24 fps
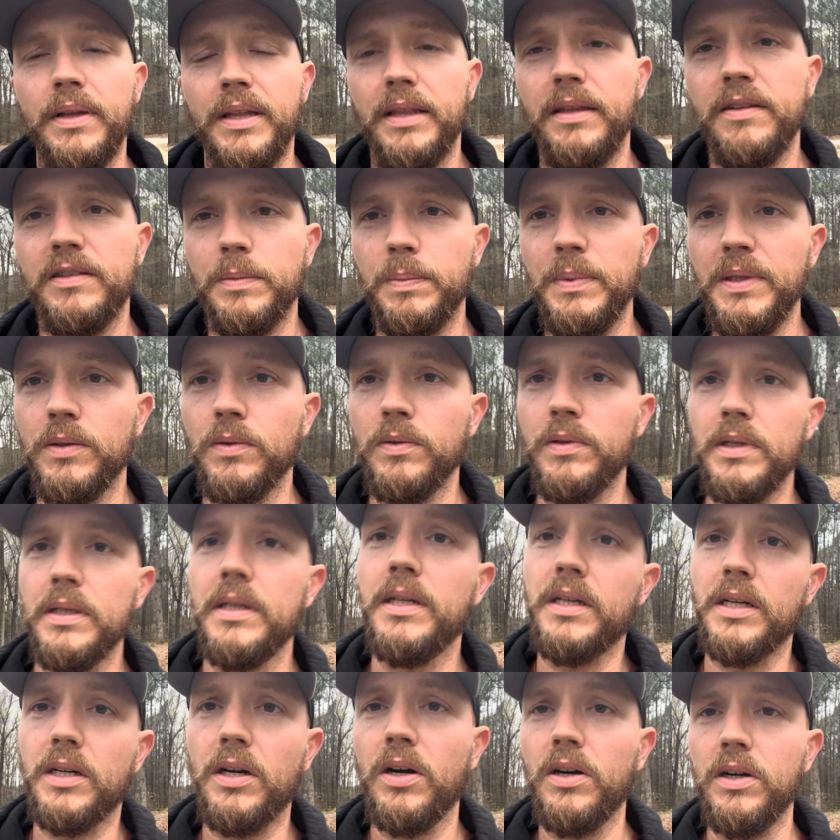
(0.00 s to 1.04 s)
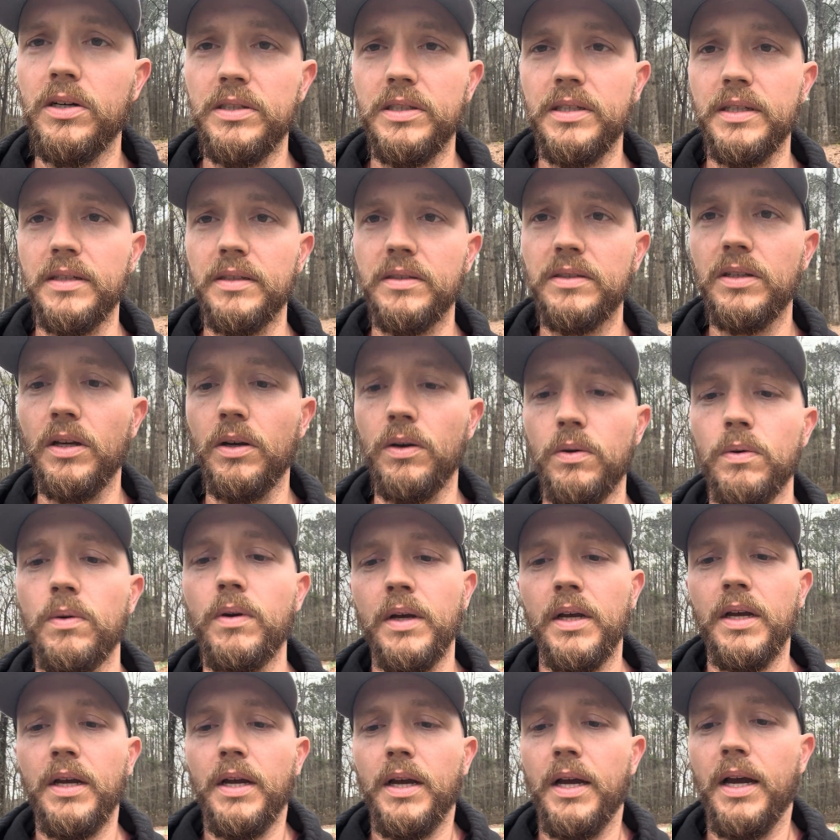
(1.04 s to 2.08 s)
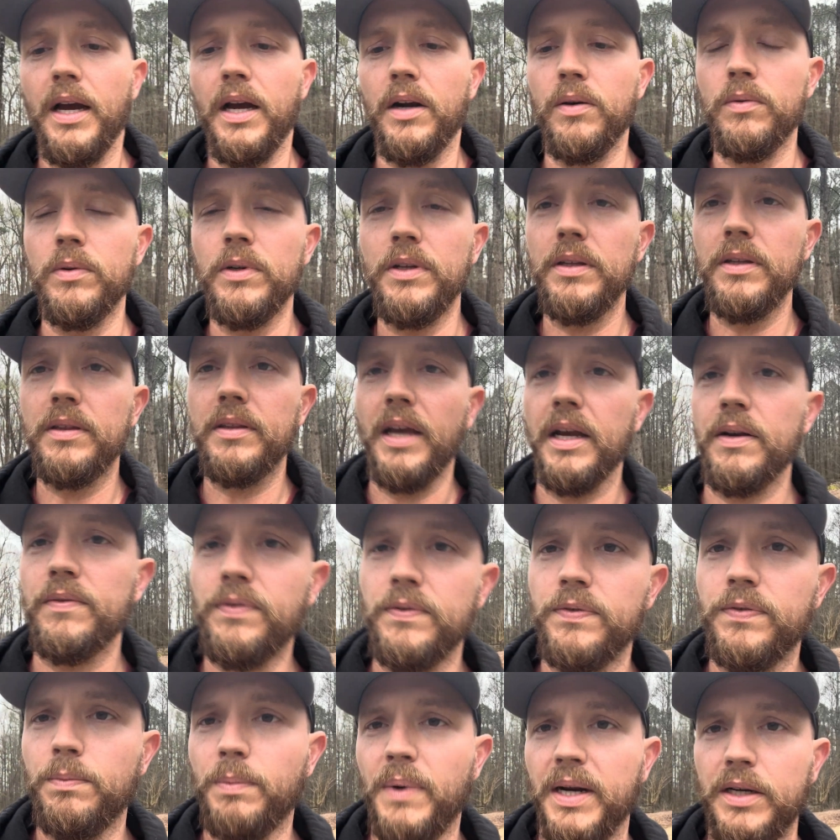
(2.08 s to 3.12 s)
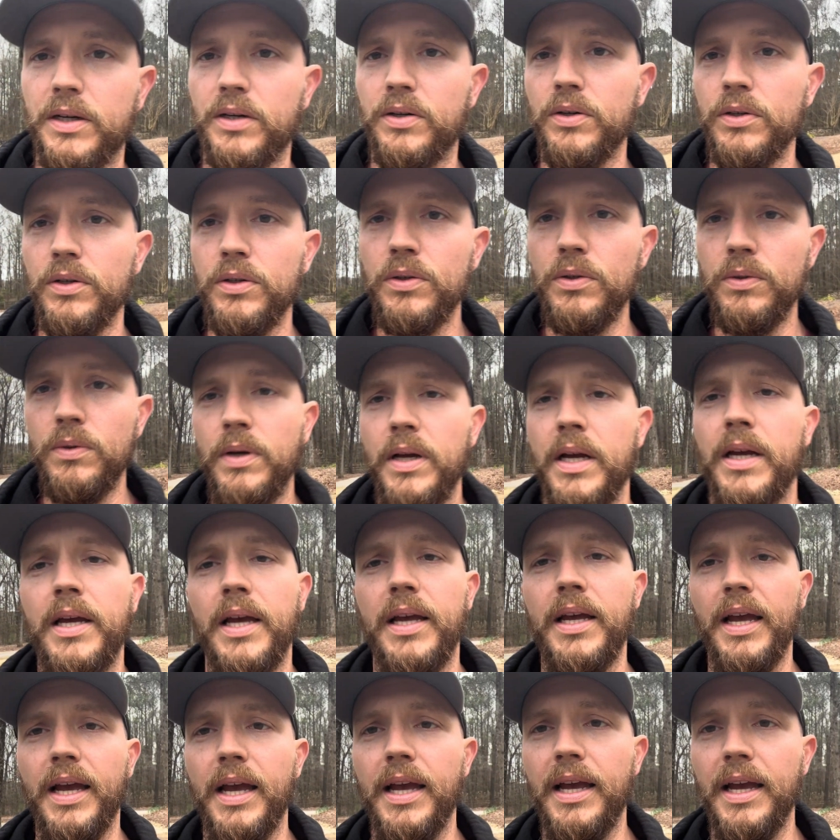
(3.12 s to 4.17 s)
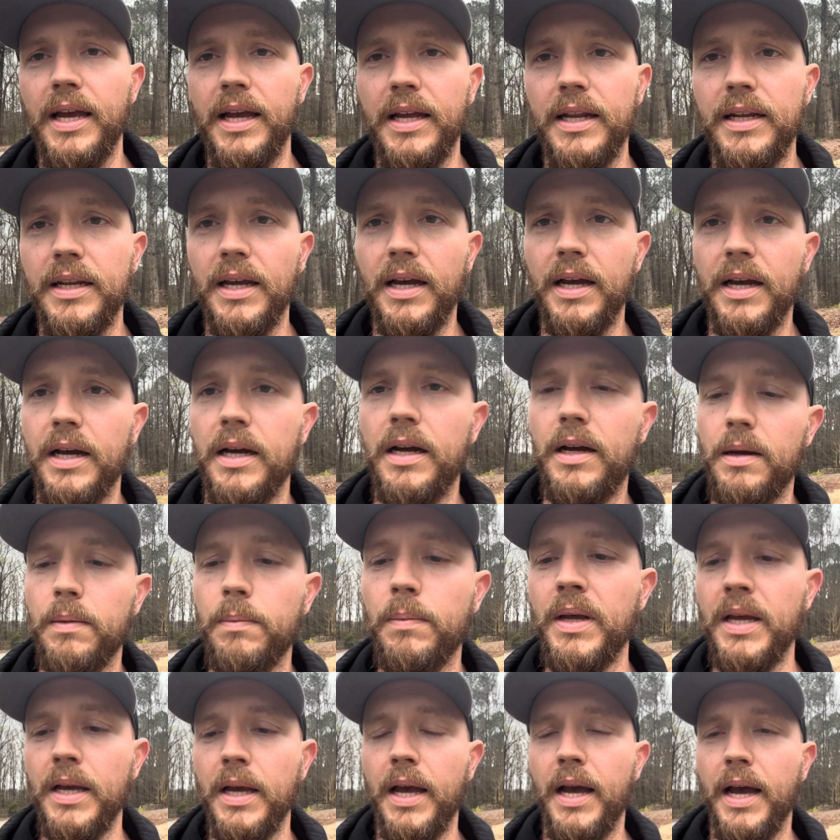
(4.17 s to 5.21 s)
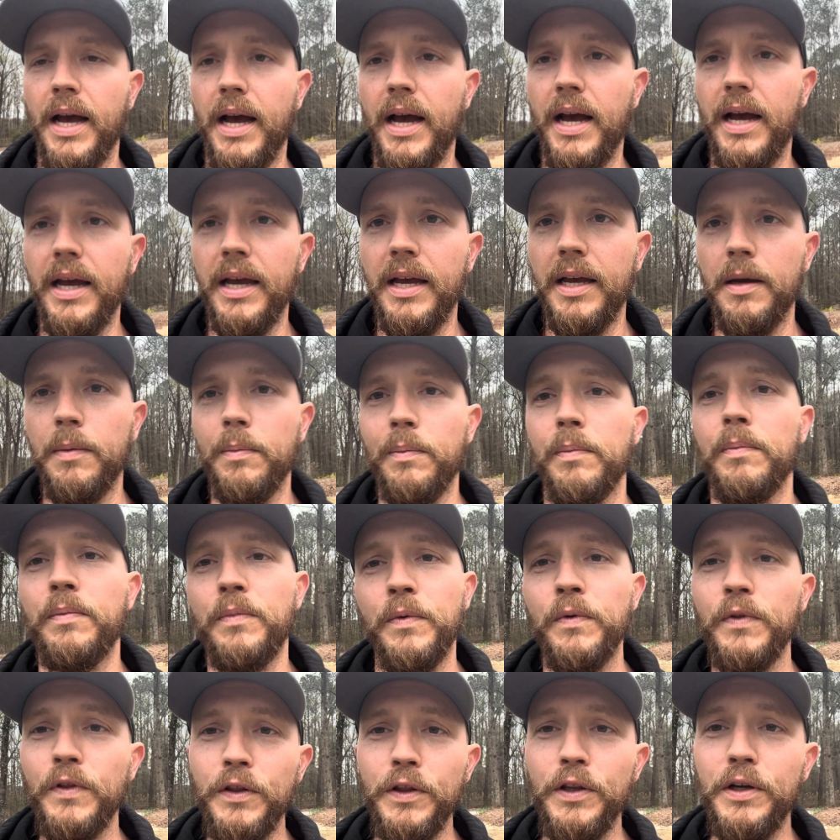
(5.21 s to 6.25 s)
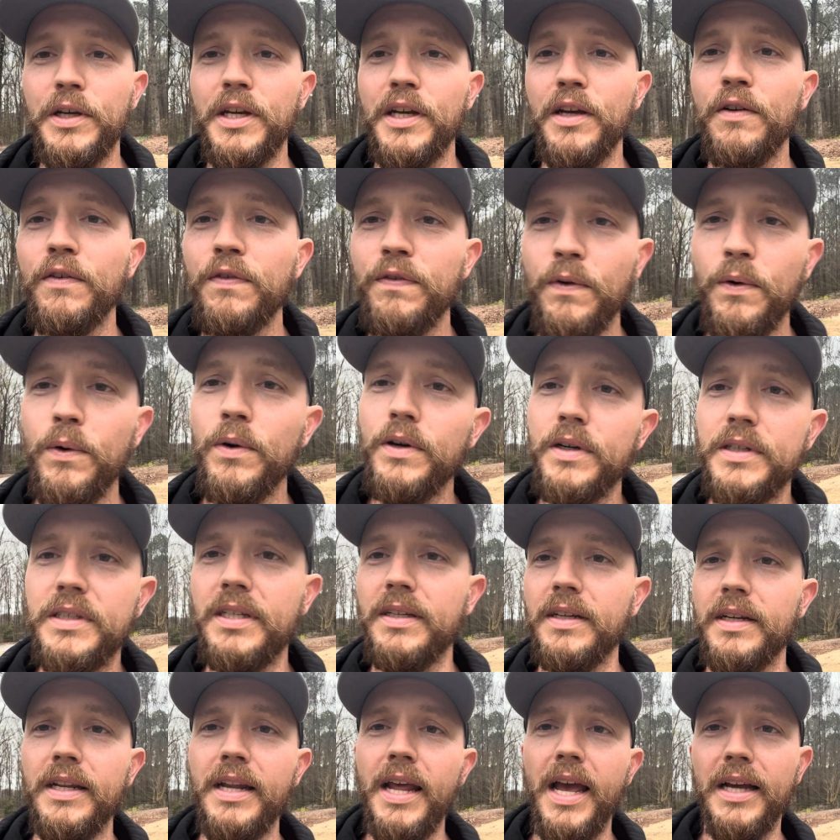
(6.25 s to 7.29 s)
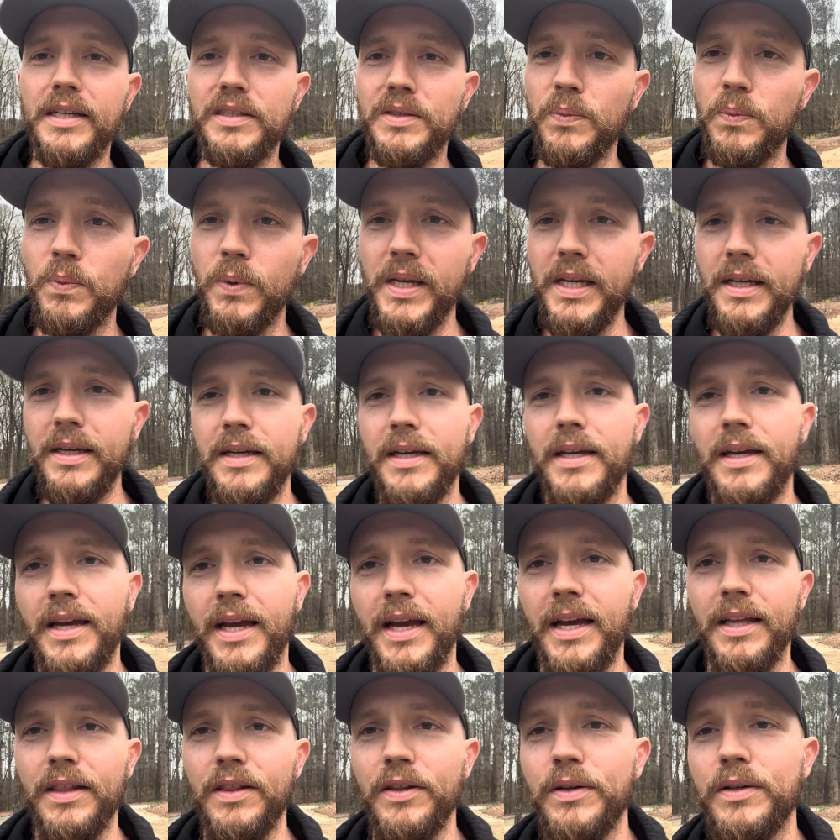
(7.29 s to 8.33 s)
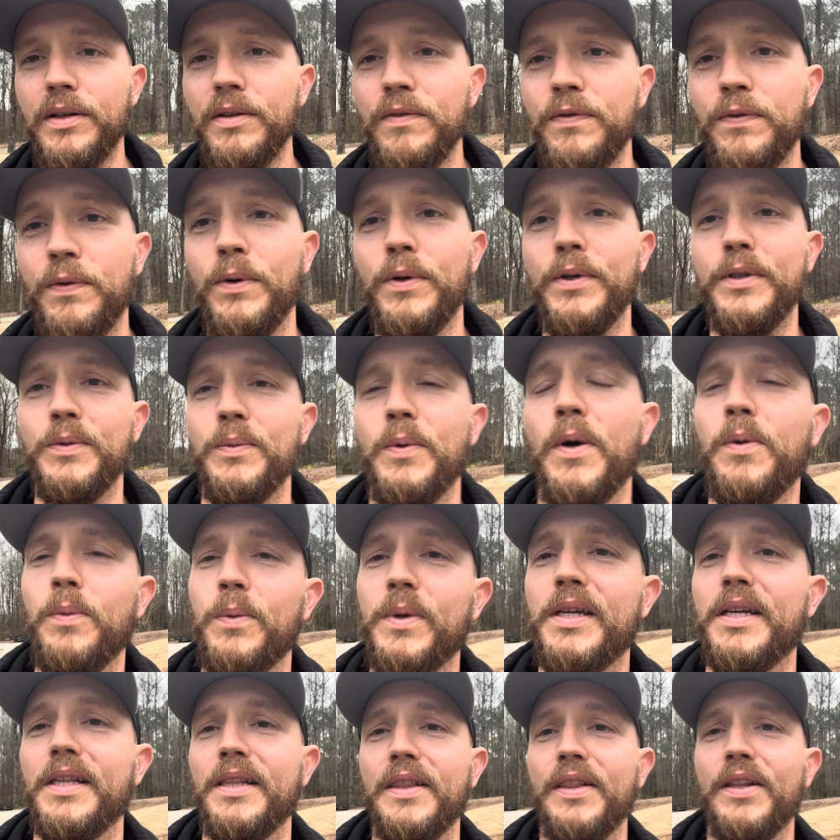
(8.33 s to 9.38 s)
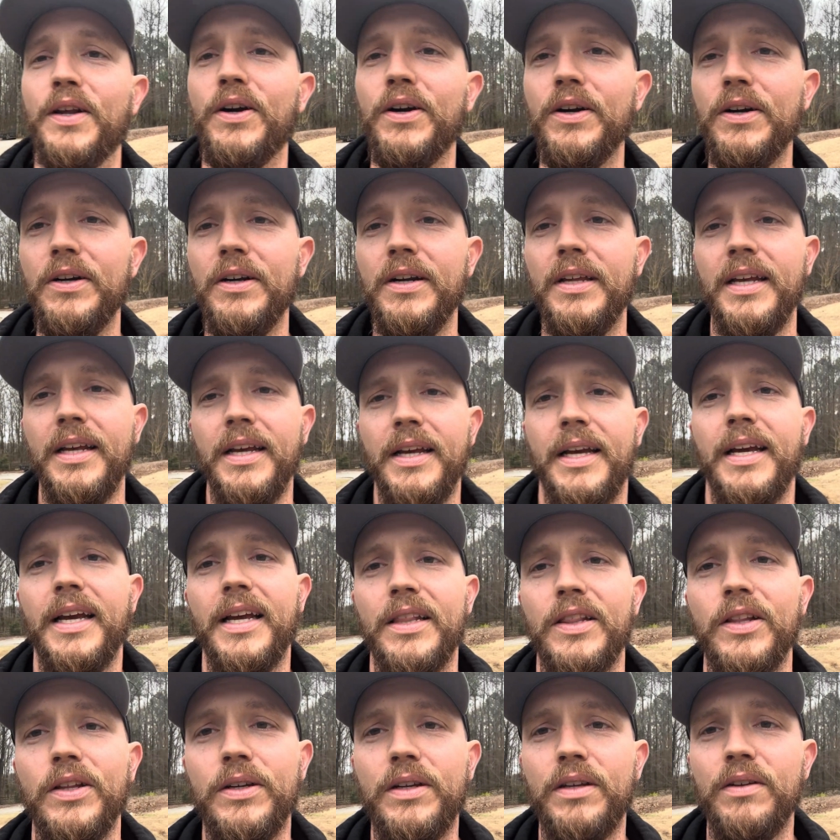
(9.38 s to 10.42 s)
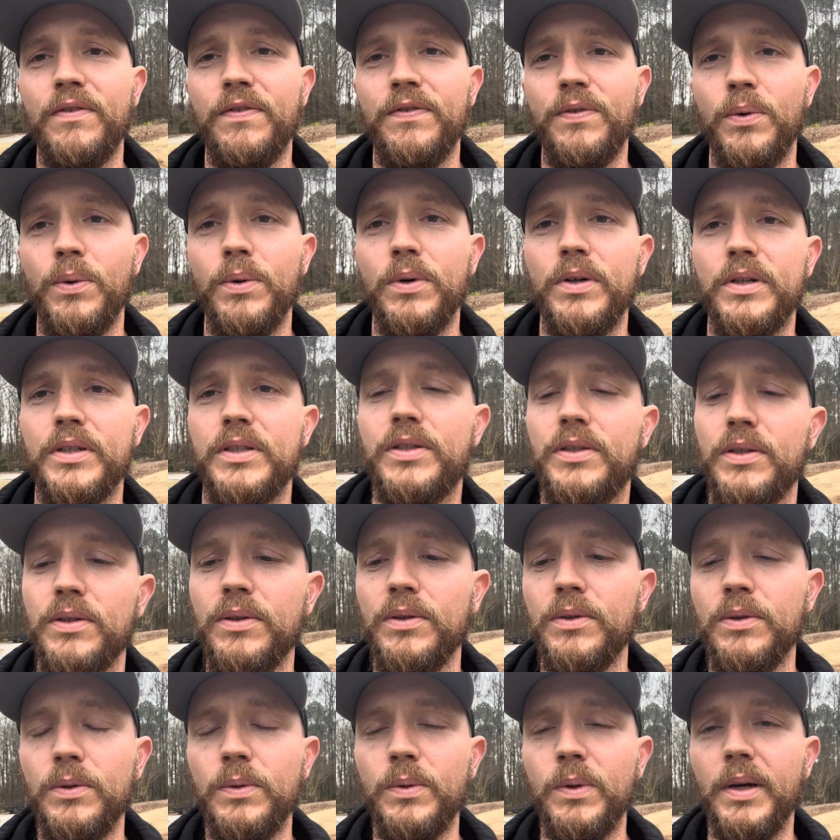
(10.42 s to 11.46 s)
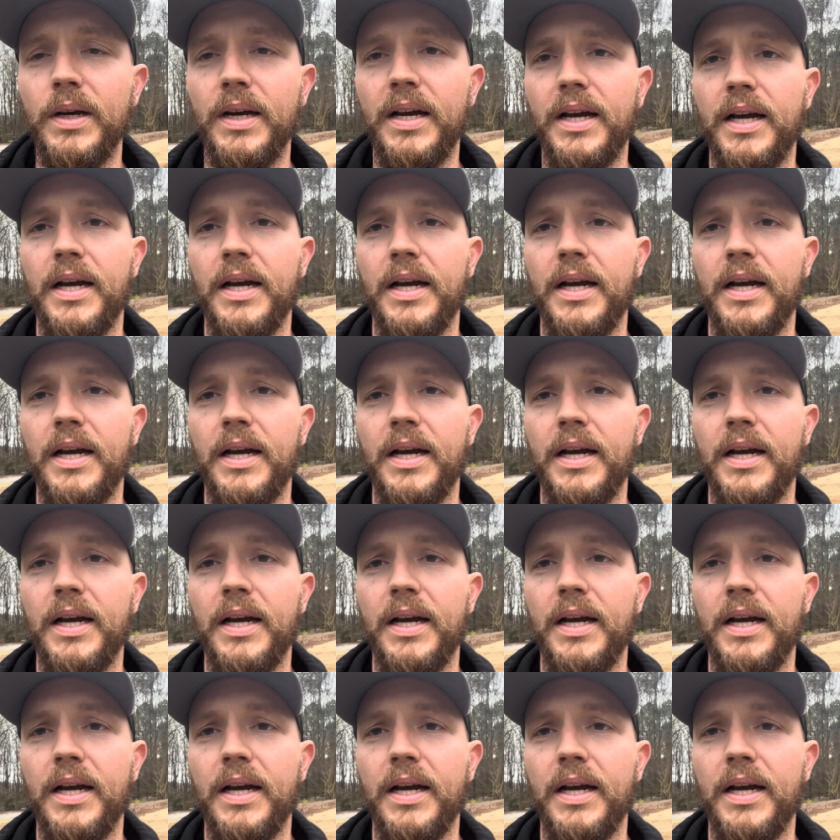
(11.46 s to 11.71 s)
It's been really encouraging. So really thankful for my crew, and I am looking forward to next week, and looking forward to what we can learn, and looking forward to